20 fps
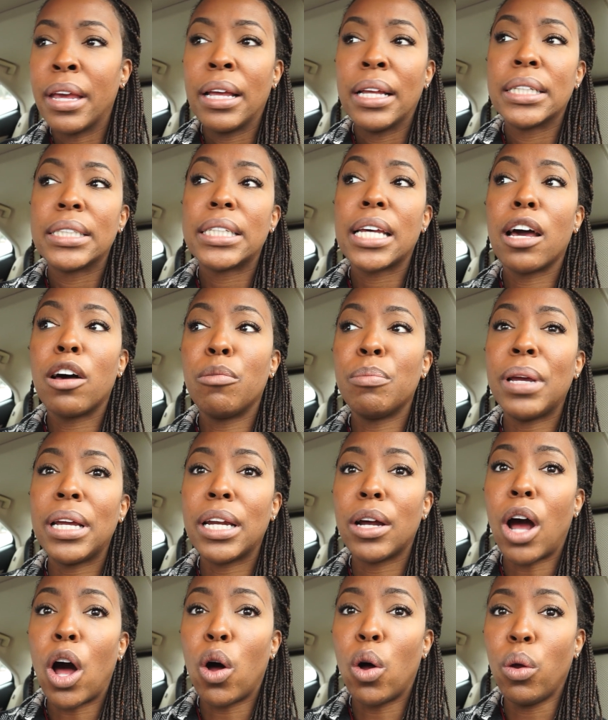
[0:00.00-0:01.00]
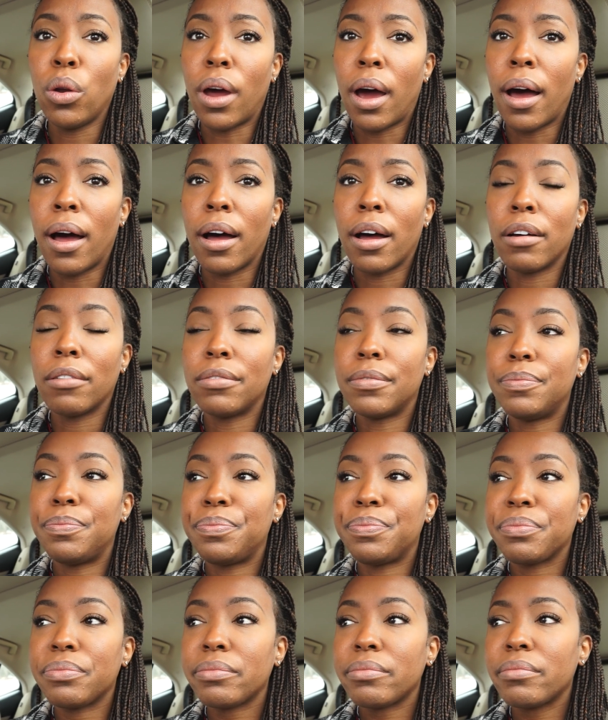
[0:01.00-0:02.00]
tell me to hold off.
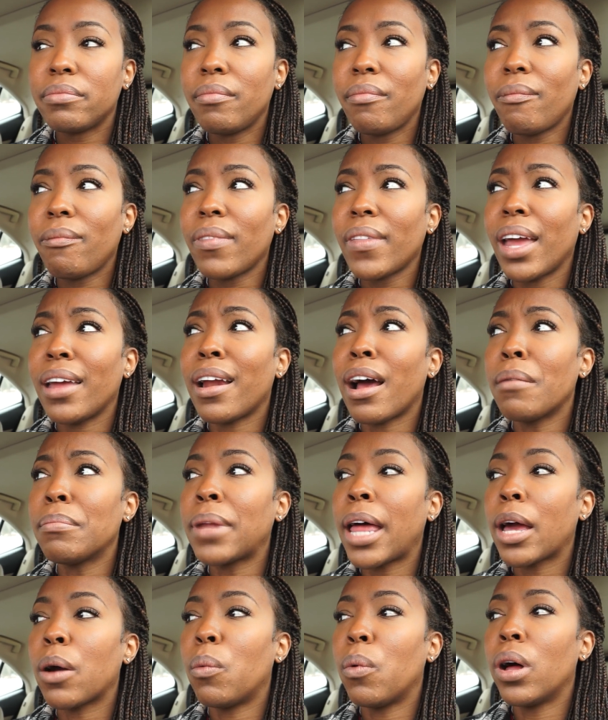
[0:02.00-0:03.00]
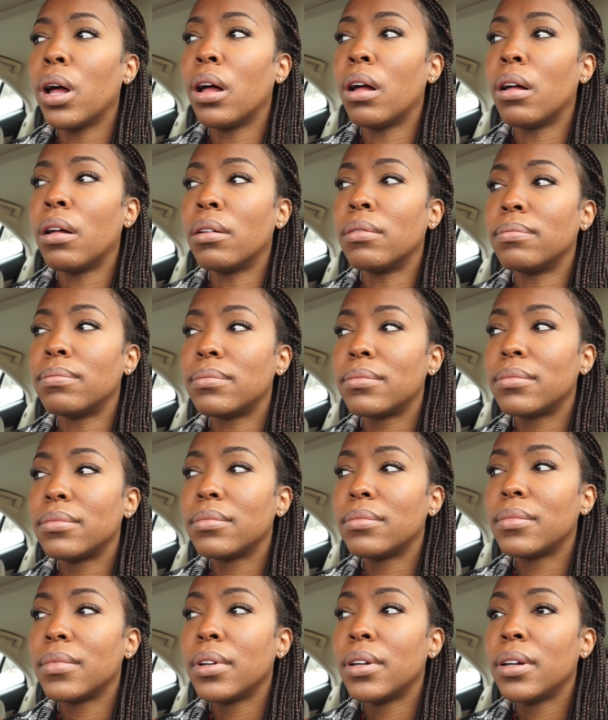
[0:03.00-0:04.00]
And I'm like, well,
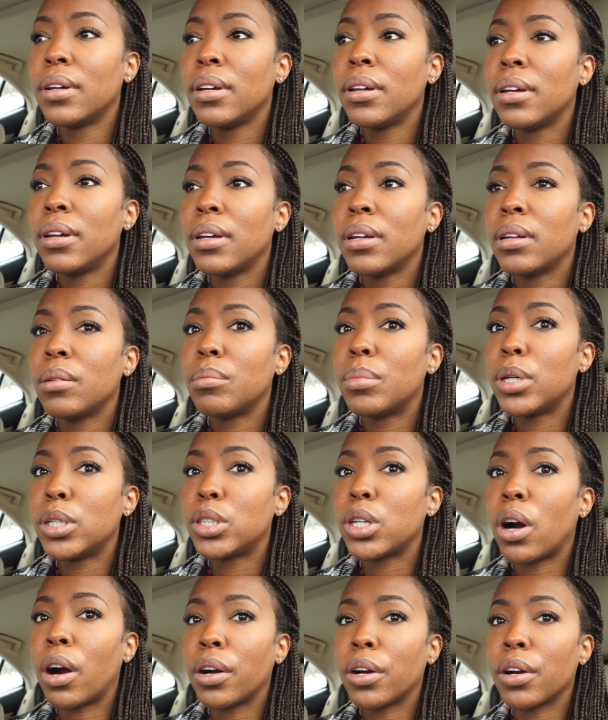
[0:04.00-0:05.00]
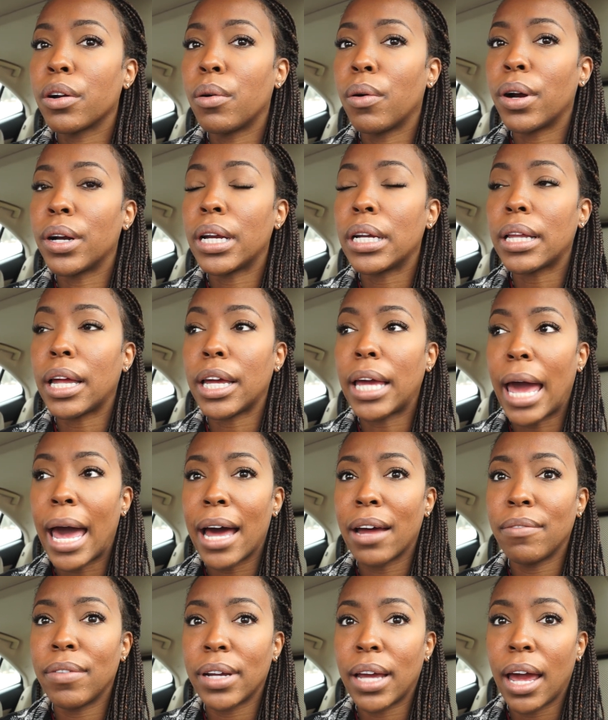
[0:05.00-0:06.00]
push harder, Courtney, like
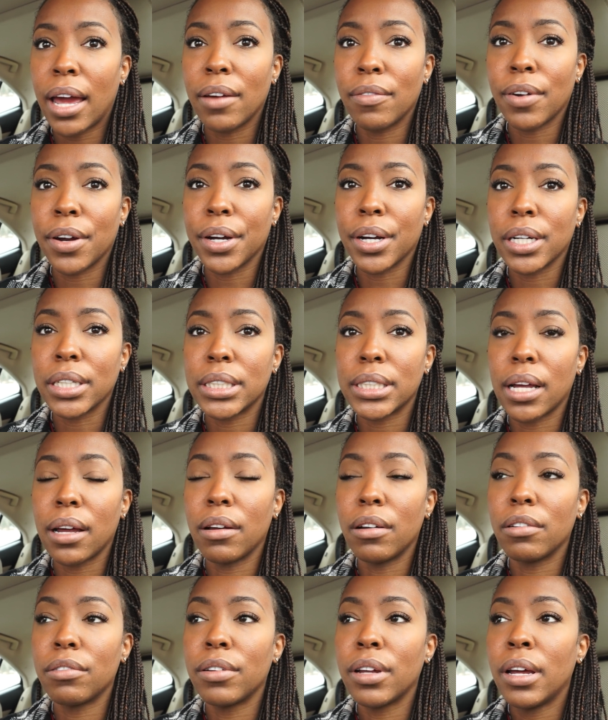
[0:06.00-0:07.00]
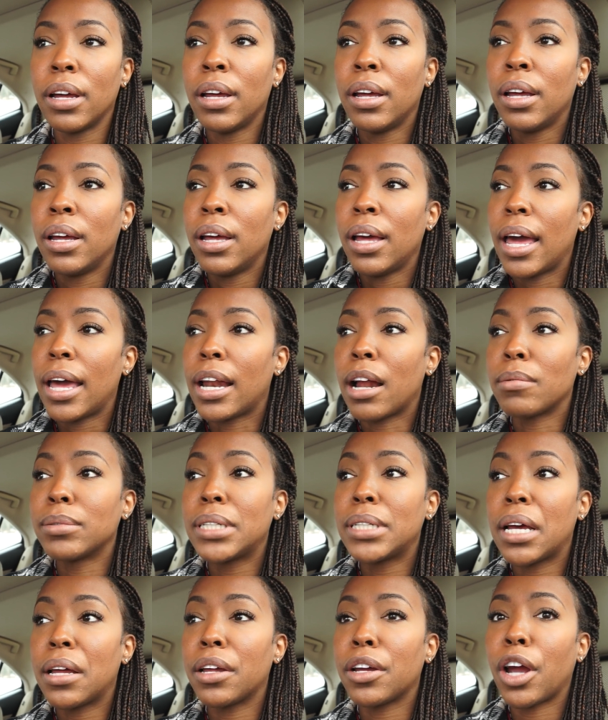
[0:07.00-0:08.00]
advocate for yourself. And I'm
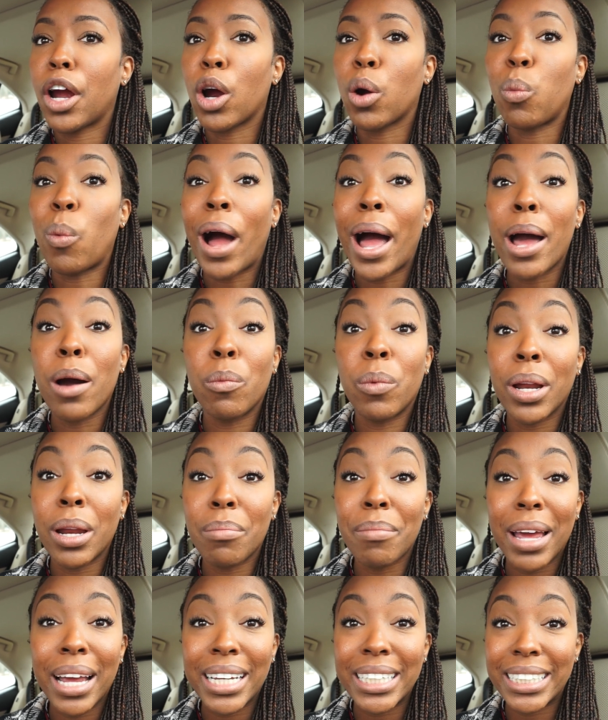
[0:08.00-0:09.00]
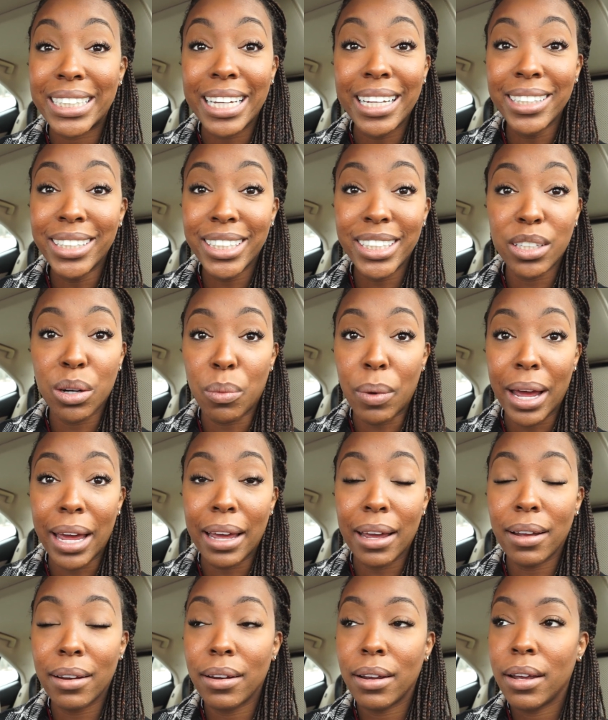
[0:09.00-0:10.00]
telling her why it wouldn't make sense to wait.
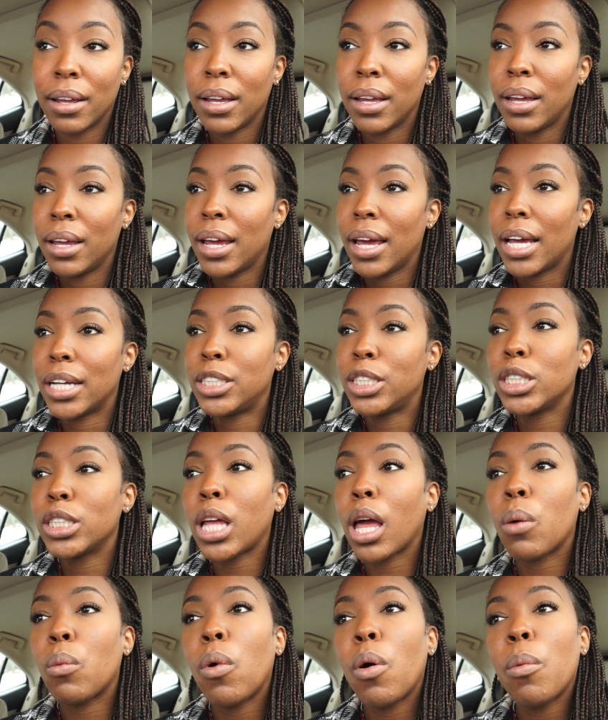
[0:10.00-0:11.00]
And she's like, well,